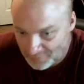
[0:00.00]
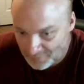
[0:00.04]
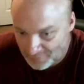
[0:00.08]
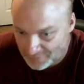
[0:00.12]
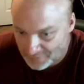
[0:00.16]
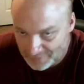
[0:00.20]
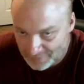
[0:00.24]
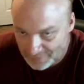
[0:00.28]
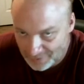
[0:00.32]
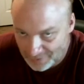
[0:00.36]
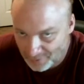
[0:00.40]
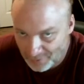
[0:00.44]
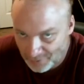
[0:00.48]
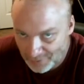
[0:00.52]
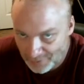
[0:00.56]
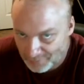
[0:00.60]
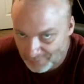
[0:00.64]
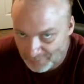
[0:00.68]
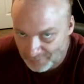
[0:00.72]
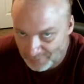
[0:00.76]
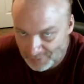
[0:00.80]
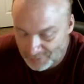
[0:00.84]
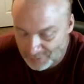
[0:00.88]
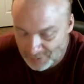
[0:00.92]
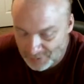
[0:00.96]
rather
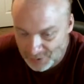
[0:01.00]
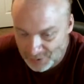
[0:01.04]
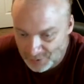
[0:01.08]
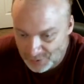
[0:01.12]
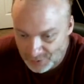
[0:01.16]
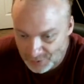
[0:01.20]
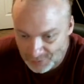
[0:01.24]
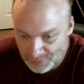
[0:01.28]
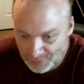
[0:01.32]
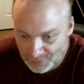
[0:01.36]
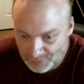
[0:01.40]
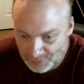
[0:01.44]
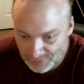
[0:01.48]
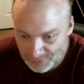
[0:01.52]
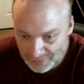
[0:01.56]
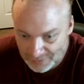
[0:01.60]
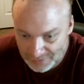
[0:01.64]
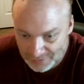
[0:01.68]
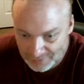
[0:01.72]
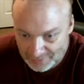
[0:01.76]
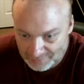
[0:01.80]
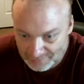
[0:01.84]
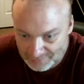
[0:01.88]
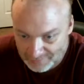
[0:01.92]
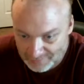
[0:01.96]
than go every 2,
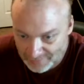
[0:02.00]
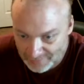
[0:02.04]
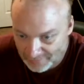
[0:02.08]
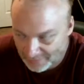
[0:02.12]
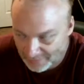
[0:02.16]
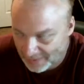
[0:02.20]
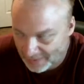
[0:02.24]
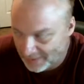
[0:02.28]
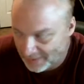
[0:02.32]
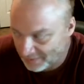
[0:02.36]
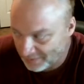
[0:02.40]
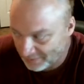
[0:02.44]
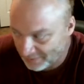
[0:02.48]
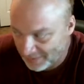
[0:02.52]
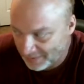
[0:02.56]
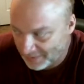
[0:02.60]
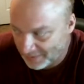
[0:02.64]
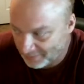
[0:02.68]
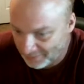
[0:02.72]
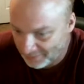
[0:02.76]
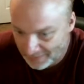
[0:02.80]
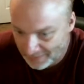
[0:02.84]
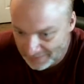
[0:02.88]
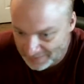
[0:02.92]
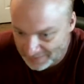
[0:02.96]
3,
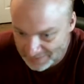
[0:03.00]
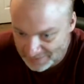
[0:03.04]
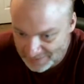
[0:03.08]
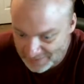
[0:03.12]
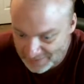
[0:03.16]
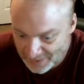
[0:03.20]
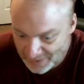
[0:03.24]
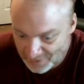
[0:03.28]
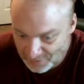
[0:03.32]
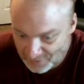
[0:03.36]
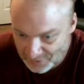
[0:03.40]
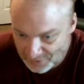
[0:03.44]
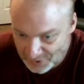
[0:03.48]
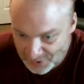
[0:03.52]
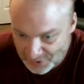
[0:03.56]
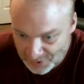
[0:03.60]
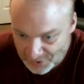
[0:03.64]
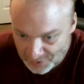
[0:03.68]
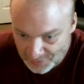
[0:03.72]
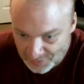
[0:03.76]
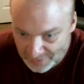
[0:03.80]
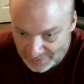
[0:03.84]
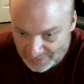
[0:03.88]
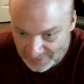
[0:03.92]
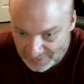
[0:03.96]
like it's down the
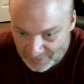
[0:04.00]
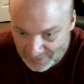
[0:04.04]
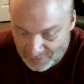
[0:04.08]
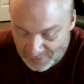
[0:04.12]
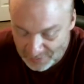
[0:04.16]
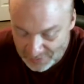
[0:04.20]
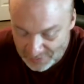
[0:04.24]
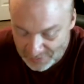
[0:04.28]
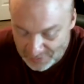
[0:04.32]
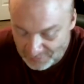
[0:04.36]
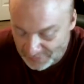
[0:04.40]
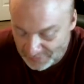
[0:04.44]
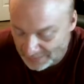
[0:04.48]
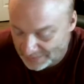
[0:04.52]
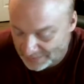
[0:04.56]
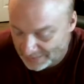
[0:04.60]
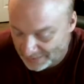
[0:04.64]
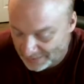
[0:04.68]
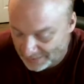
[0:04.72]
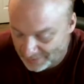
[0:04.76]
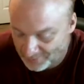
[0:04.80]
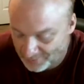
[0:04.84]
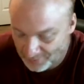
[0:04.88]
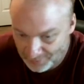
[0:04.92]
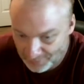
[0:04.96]
street. It's a big
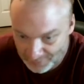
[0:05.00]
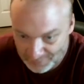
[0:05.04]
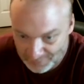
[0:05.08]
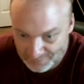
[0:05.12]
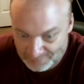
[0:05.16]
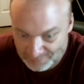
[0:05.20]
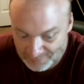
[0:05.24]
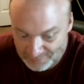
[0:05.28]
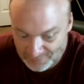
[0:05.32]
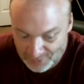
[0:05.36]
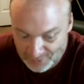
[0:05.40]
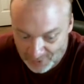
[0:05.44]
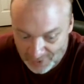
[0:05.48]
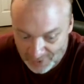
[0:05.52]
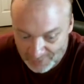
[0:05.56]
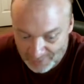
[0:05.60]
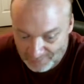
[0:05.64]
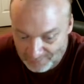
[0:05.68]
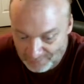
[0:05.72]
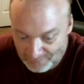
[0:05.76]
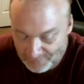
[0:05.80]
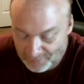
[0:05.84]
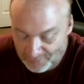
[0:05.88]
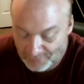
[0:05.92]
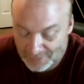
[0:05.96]
deal to drive
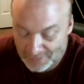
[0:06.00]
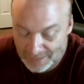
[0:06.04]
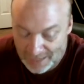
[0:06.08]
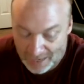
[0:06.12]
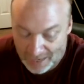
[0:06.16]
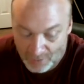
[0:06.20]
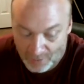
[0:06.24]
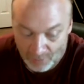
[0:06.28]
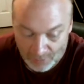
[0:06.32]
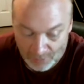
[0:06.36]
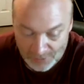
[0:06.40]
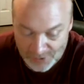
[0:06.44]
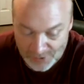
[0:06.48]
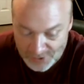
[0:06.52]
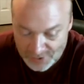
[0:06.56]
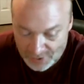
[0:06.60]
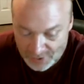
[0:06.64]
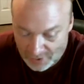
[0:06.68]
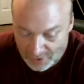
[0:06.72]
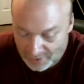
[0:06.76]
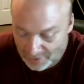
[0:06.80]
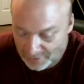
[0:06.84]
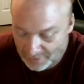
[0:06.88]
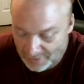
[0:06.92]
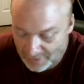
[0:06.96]
3 hours and
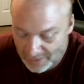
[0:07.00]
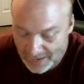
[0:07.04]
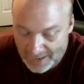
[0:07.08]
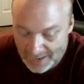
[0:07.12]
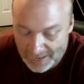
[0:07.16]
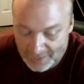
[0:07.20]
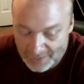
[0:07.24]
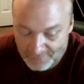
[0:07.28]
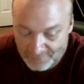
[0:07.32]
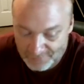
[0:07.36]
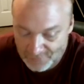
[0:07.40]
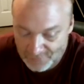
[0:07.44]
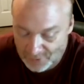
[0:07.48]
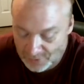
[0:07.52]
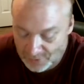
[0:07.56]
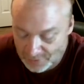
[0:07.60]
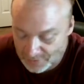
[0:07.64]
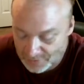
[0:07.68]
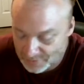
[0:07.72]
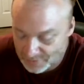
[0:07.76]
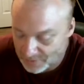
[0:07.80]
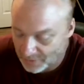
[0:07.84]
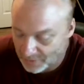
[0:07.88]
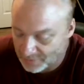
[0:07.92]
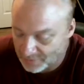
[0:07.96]
a half to
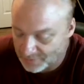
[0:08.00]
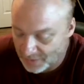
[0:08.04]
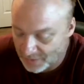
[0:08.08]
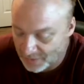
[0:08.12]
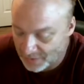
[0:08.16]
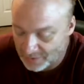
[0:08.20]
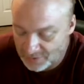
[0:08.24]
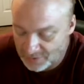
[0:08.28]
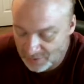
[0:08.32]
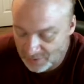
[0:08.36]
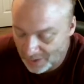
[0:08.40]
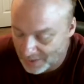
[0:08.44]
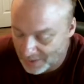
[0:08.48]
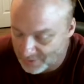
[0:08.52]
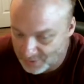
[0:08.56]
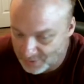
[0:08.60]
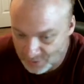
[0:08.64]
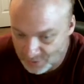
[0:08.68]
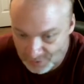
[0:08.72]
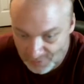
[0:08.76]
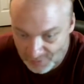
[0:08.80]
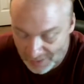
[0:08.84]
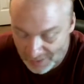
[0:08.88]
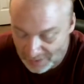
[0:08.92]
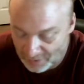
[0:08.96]
a doctor. So I
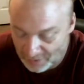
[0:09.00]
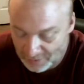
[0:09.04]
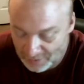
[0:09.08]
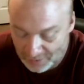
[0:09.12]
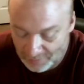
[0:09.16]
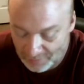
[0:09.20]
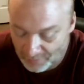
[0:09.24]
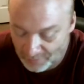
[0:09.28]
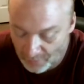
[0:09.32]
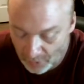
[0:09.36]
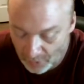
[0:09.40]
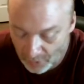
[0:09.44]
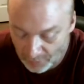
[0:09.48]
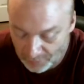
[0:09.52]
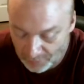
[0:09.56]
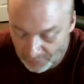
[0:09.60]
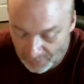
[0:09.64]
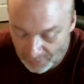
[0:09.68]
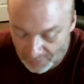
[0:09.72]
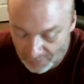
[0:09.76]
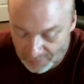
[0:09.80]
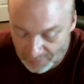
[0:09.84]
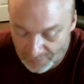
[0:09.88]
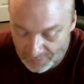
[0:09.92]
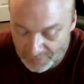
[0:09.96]
just rather get them all
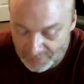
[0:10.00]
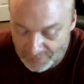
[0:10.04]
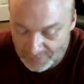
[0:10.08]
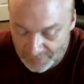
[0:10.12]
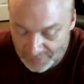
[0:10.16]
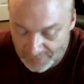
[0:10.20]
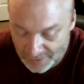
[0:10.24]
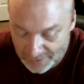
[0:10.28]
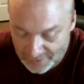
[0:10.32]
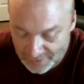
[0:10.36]
done in a day.